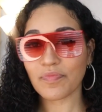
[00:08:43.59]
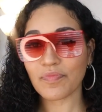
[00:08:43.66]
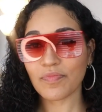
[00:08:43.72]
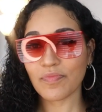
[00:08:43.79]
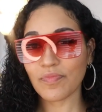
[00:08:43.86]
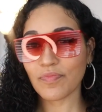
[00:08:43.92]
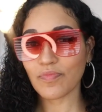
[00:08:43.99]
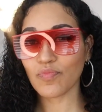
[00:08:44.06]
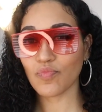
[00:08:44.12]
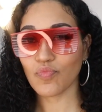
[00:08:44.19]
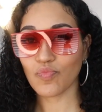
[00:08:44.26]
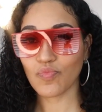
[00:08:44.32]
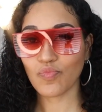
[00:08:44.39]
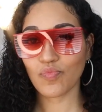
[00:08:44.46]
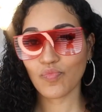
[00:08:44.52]

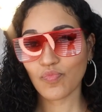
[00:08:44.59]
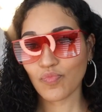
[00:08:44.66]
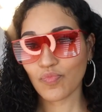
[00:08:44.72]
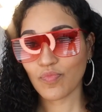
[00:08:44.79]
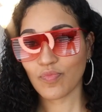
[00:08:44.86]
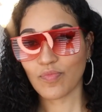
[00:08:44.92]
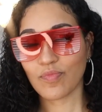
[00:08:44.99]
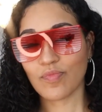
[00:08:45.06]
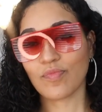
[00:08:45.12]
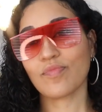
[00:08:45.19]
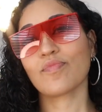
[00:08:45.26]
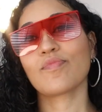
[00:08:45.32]
No one is speaking in this clip.